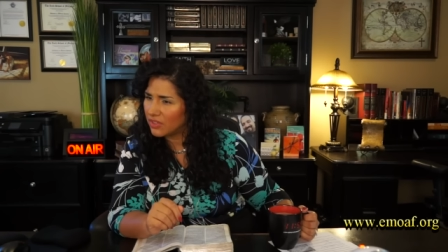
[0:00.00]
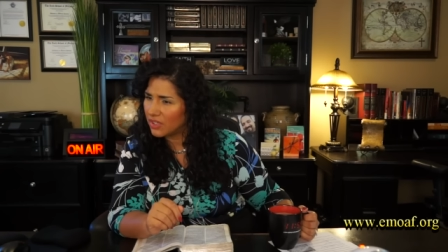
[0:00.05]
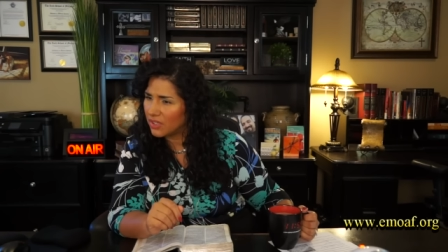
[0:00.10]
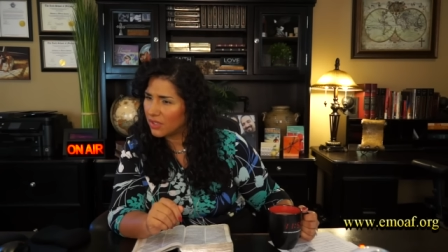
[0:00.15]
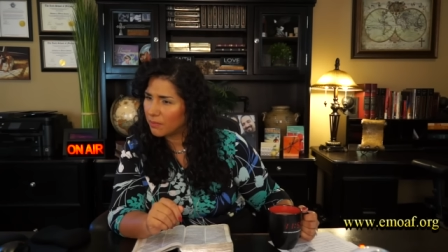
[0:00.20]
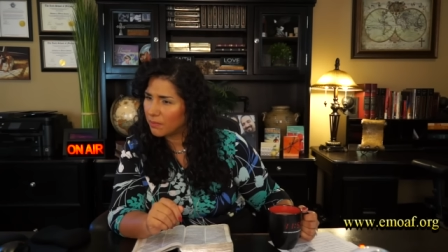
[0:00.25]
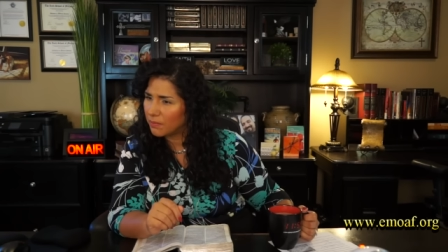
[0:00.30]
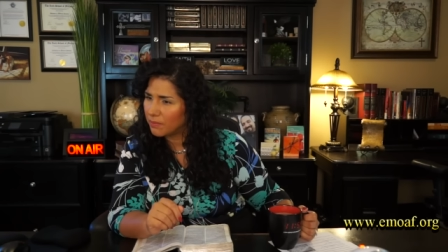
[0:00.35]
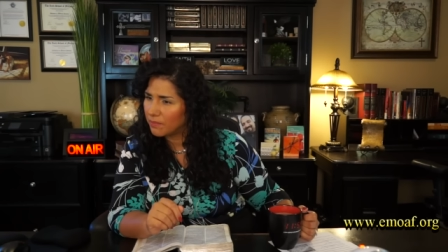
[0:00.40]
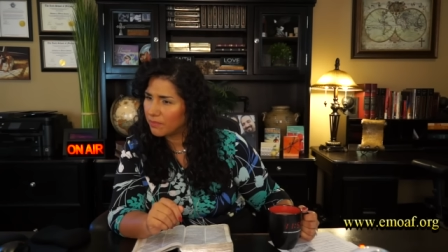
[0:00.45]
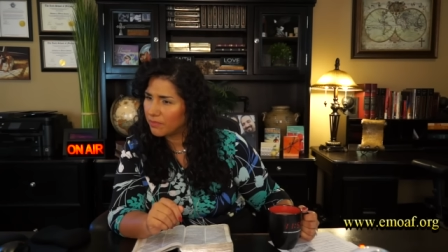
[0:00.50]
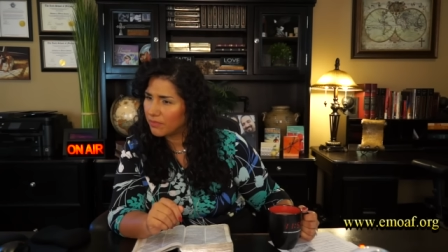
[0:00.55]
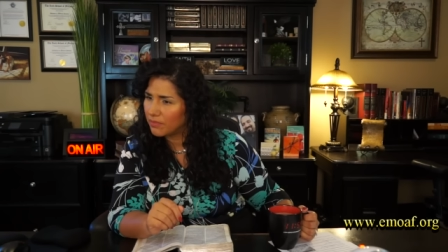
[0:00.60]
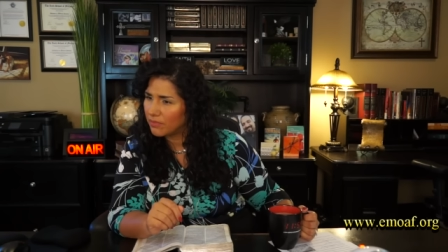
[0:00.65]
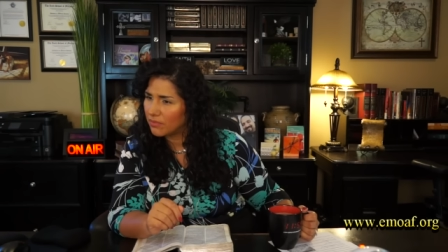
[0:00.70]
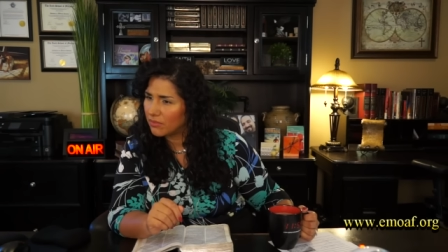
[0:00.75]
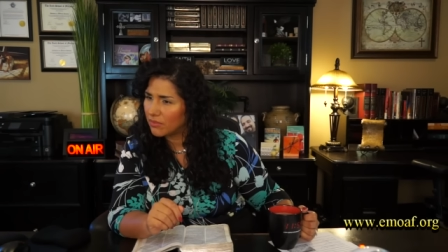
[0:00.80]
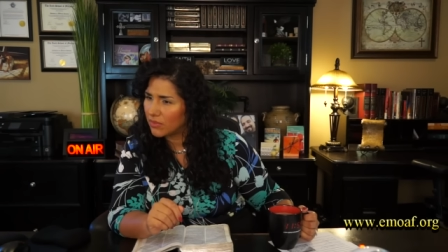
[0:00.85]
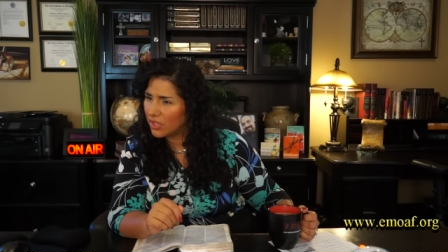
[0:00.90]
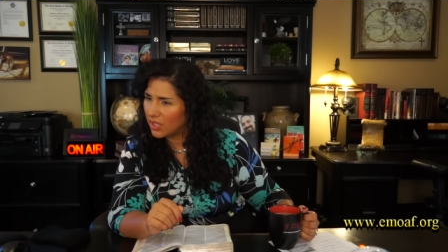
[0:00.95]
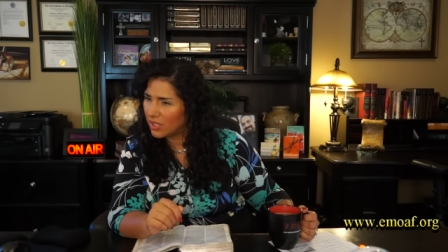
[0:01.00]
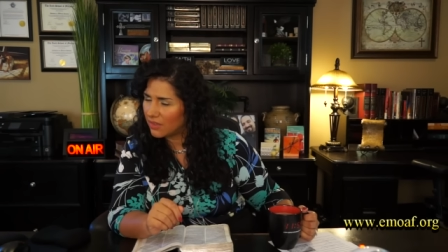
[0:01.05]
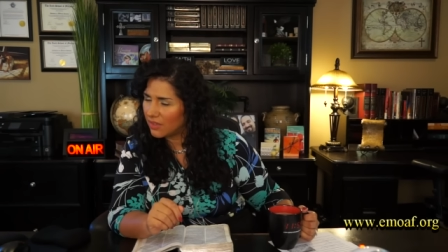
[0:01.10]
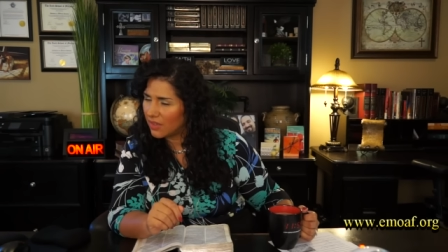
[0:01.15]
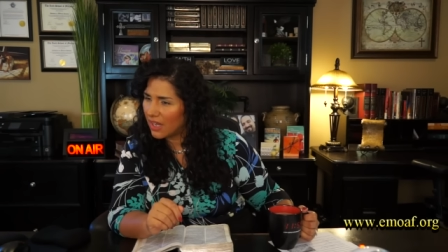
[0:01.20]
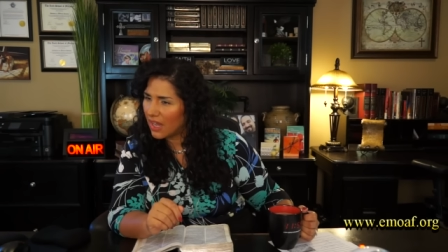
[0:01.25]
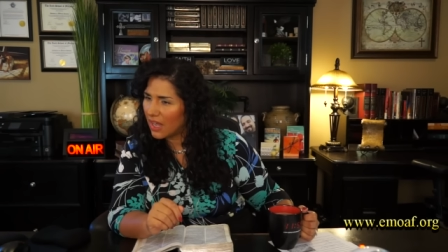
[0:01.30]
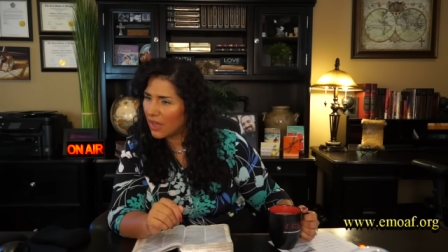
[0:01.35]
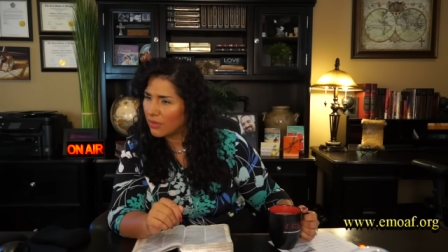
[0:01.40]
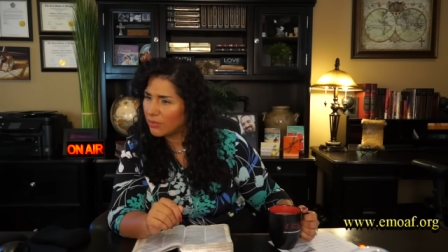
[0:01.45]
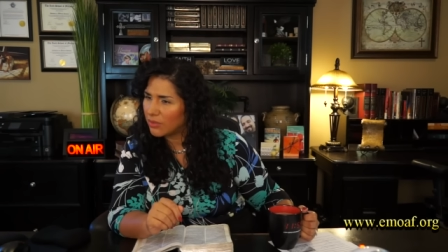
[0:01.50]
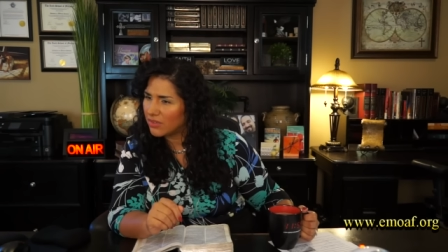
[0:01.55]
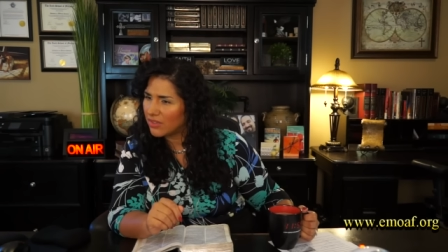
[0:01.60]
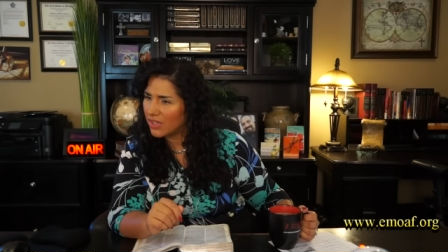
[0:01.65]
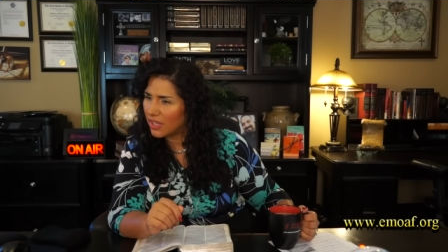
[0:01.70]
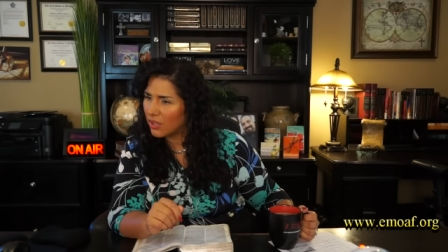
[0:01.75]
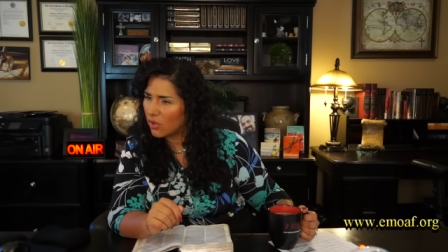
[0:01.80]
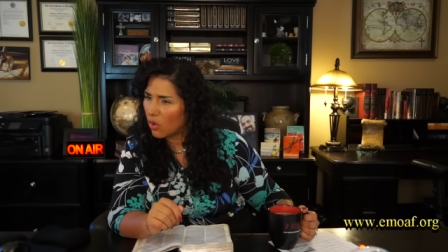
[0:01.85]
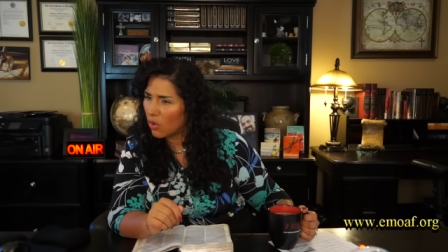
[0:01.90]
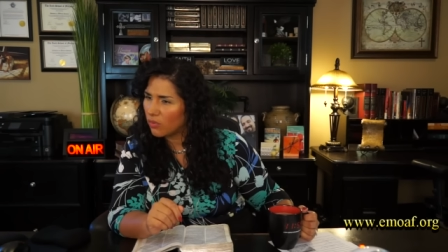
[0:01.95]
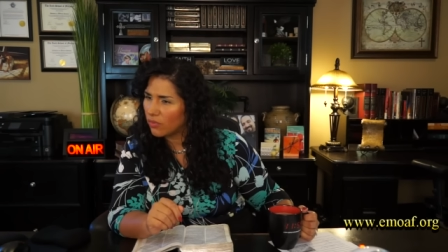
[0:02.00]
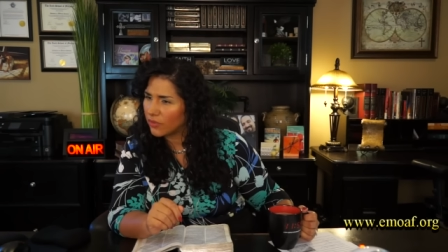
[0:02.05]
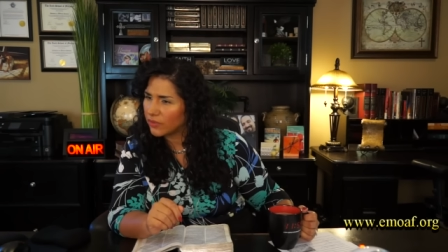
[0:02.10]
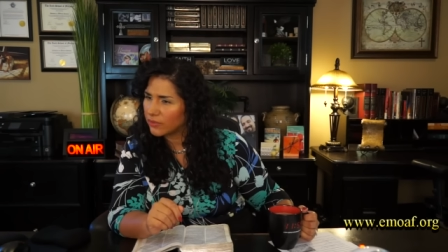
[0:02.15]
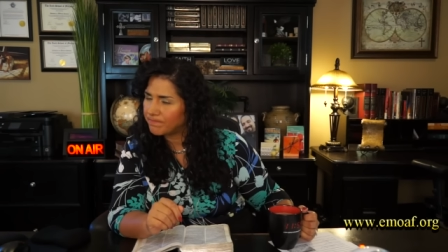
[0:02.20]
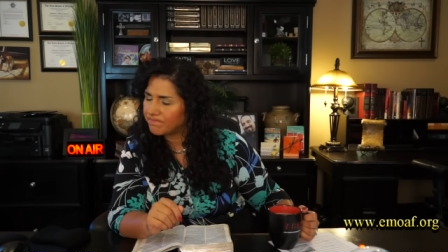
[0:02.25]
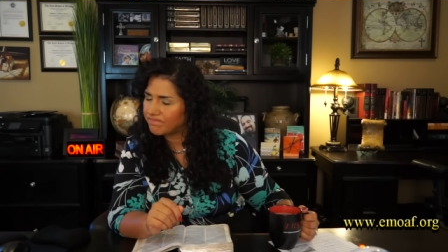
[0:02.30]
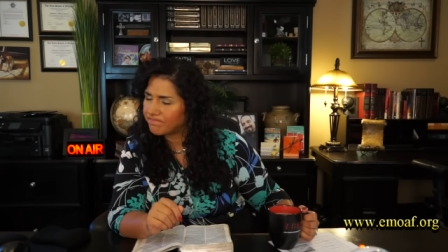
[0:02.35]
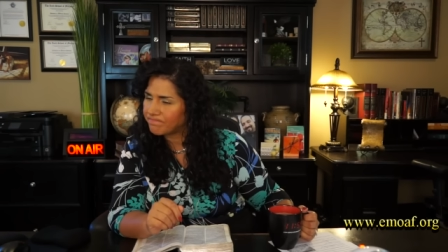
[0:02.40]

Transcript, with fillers: to him. You need to allow him to take over.